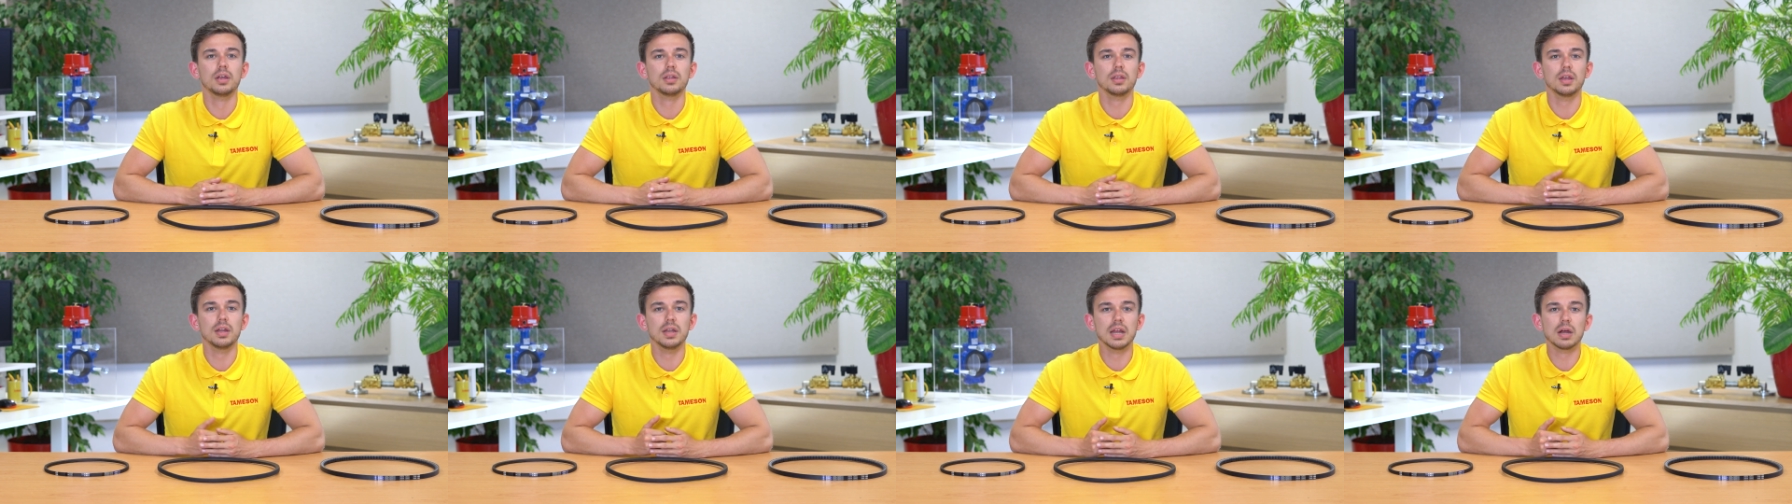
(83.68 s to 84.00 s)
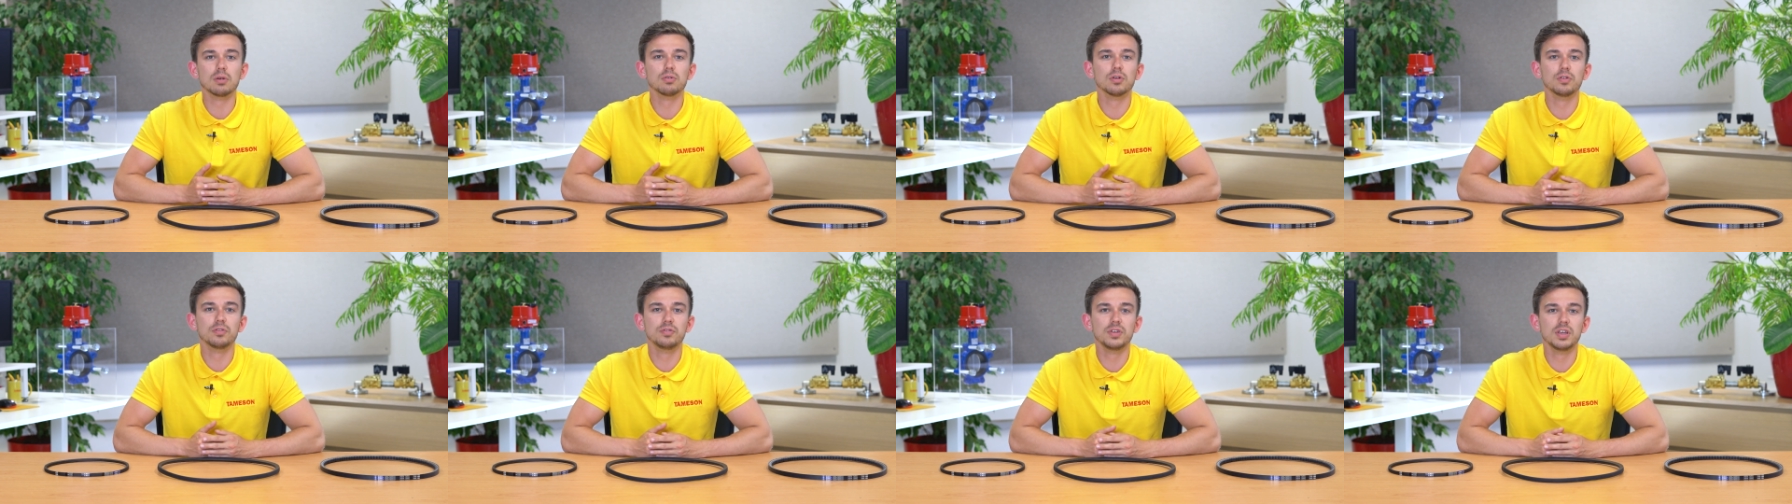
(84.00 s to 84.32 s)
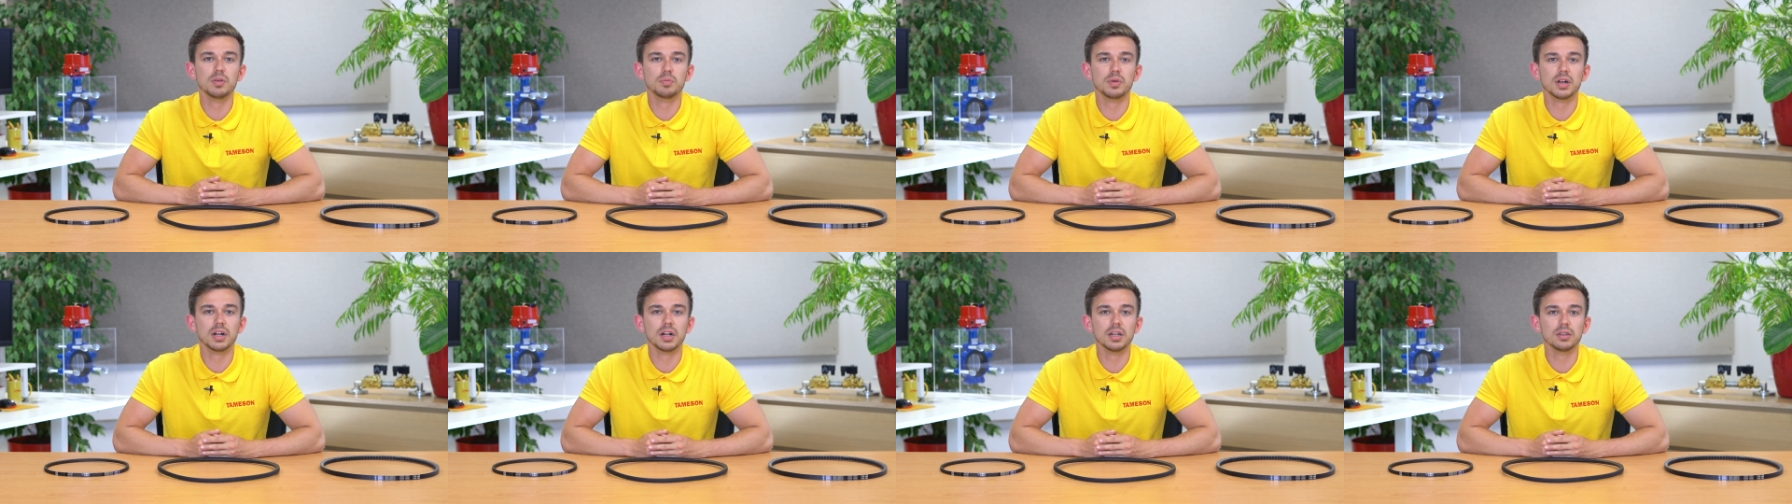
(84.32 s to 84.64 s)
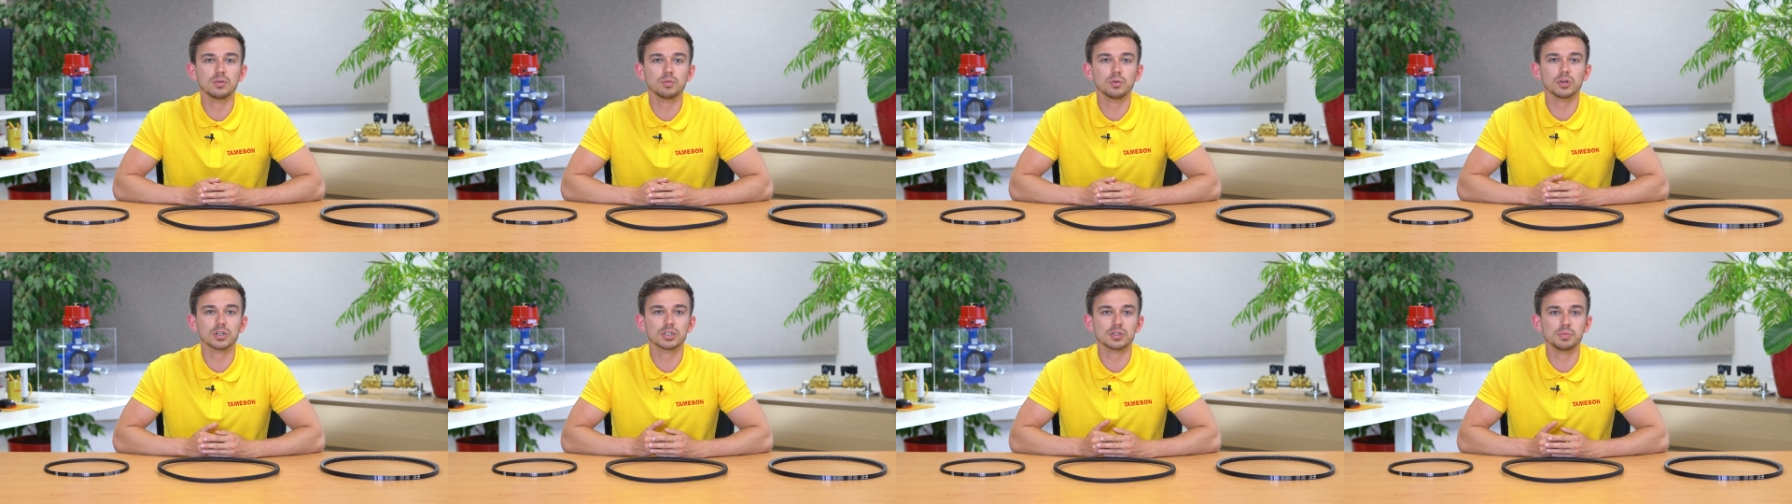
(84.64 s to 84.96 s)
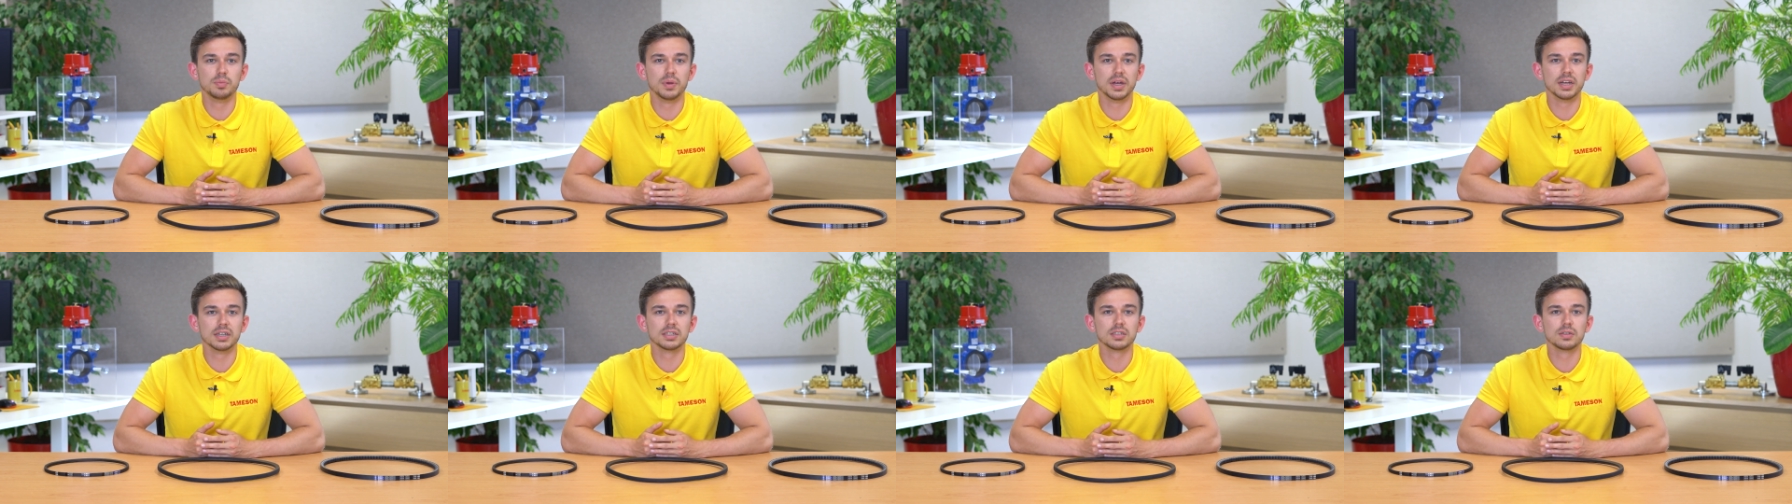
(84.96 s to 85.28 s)
The narrow V-belt works
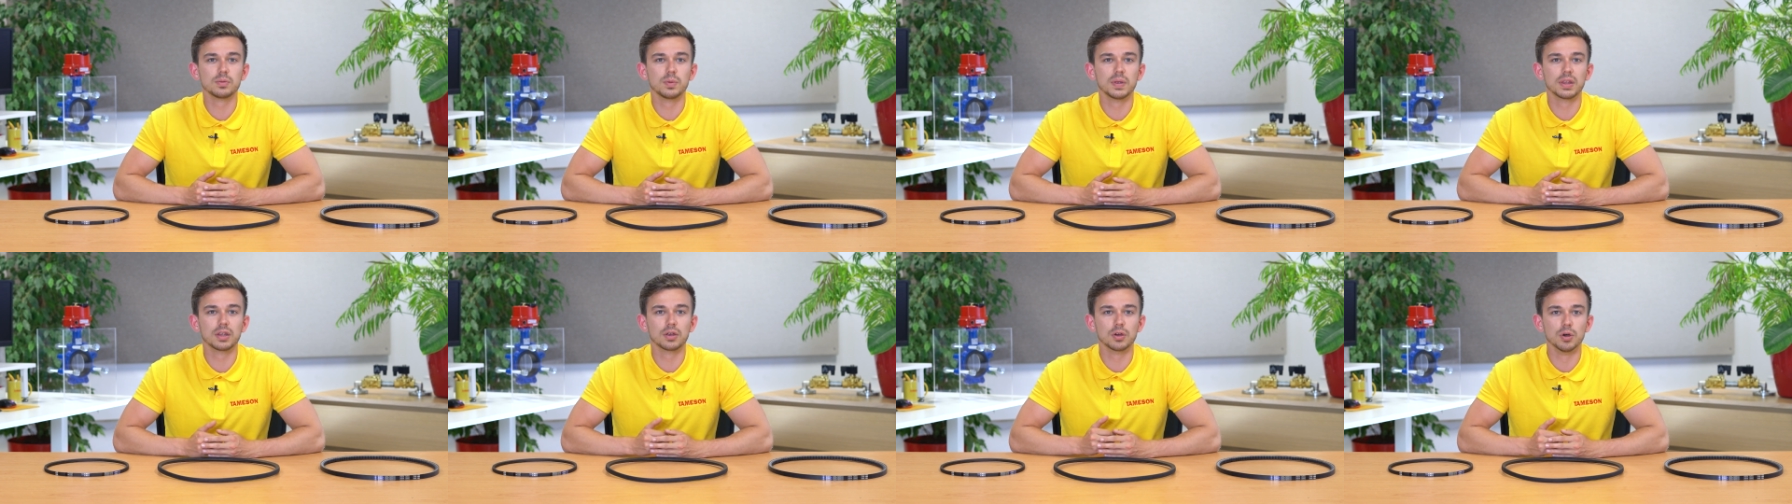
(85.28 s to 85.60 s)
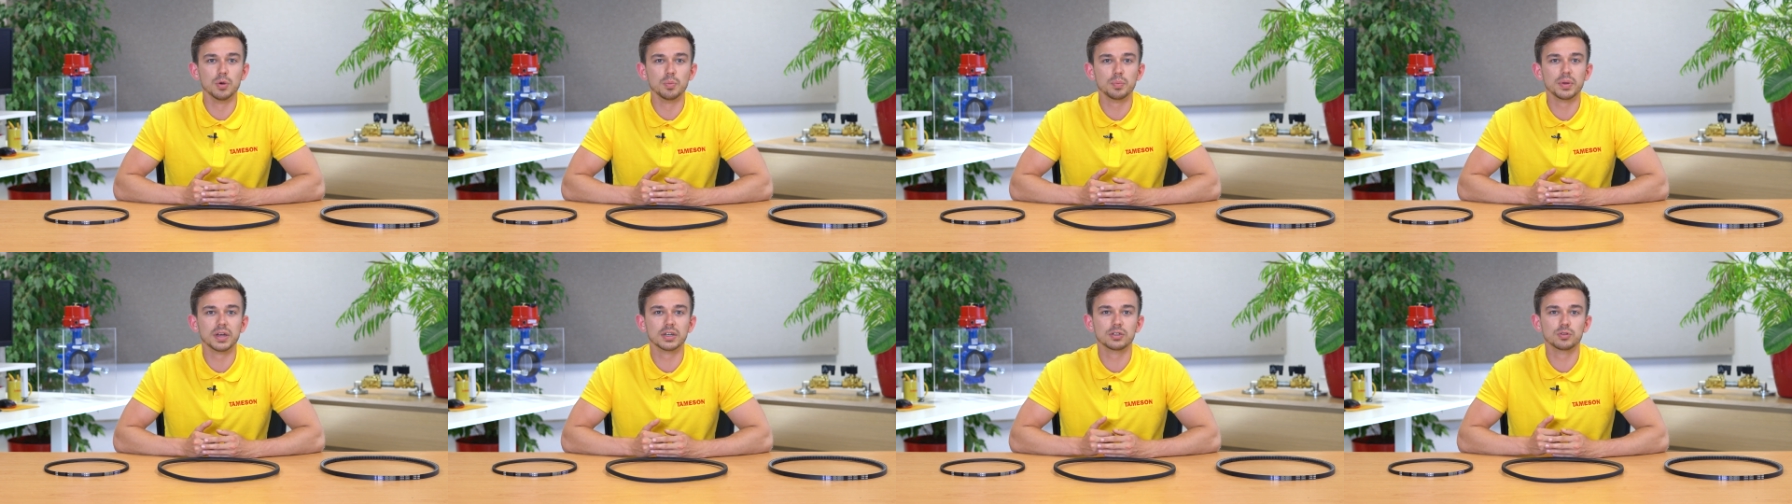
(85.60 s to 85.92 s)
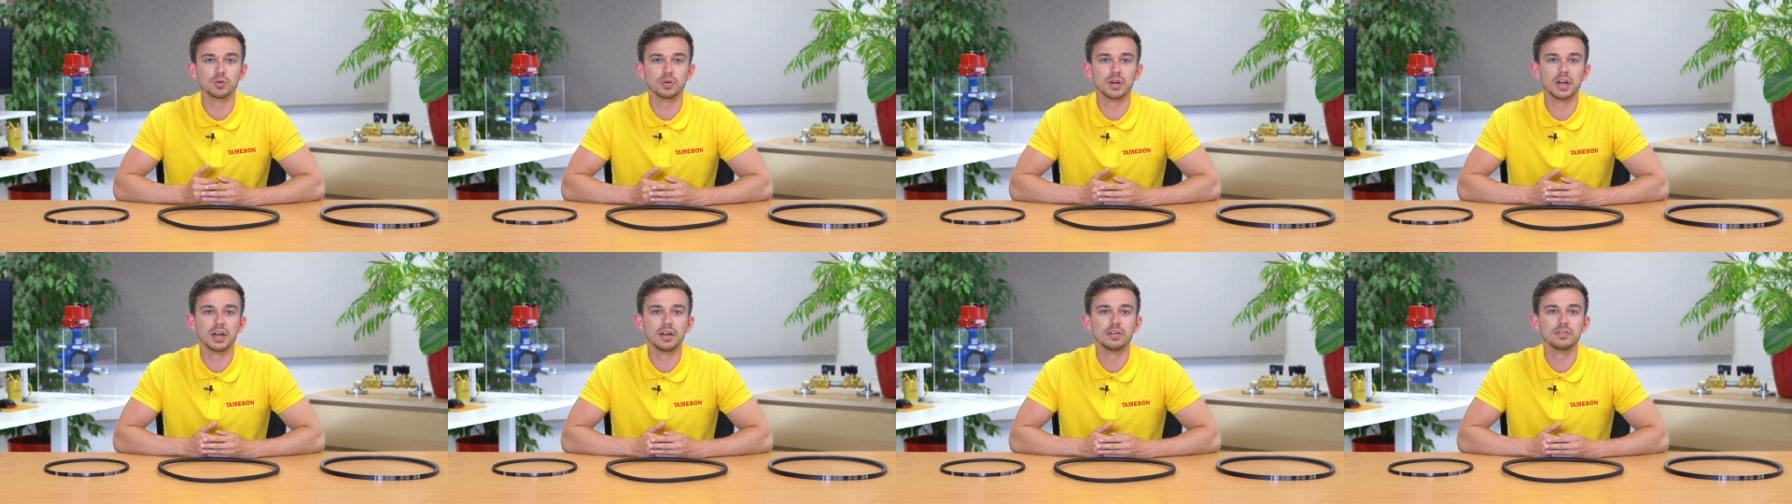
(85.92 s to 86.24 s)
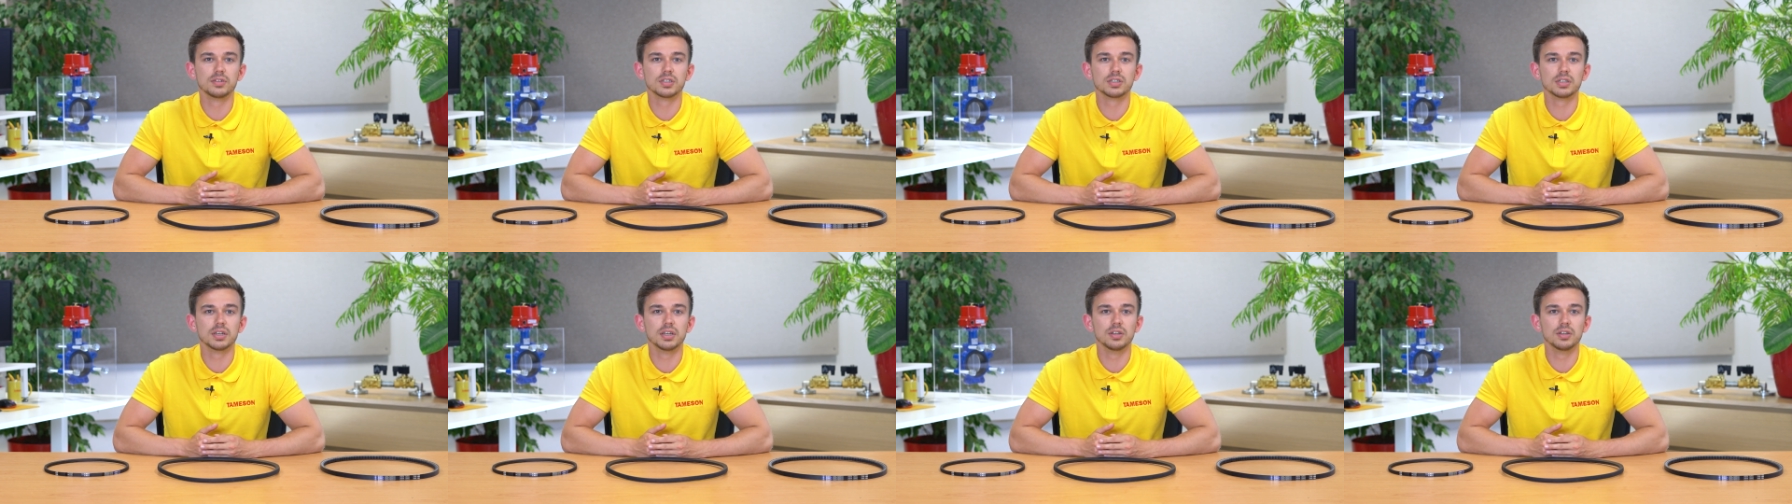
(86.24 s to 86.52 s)
best with compact drives